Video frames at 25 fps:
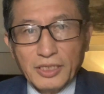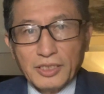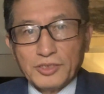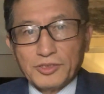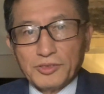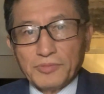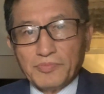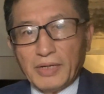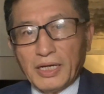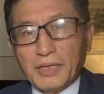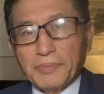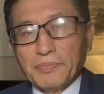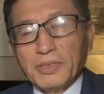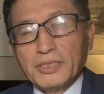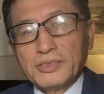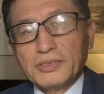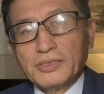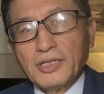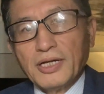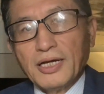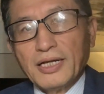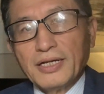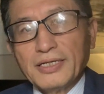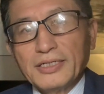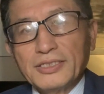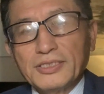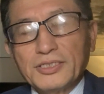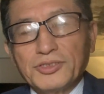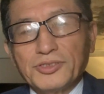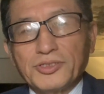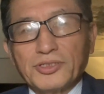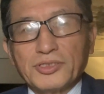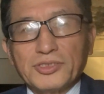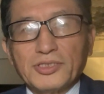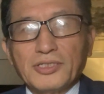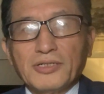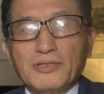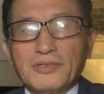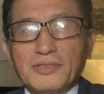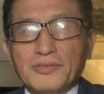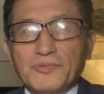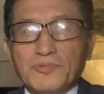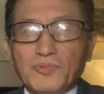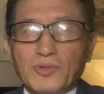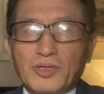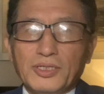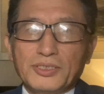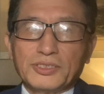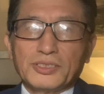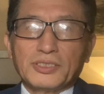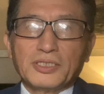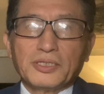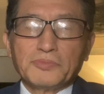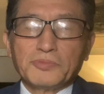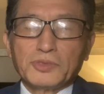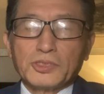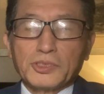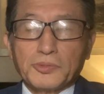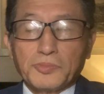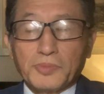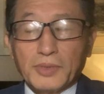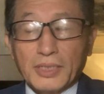To my best knowledge, there's only one steamship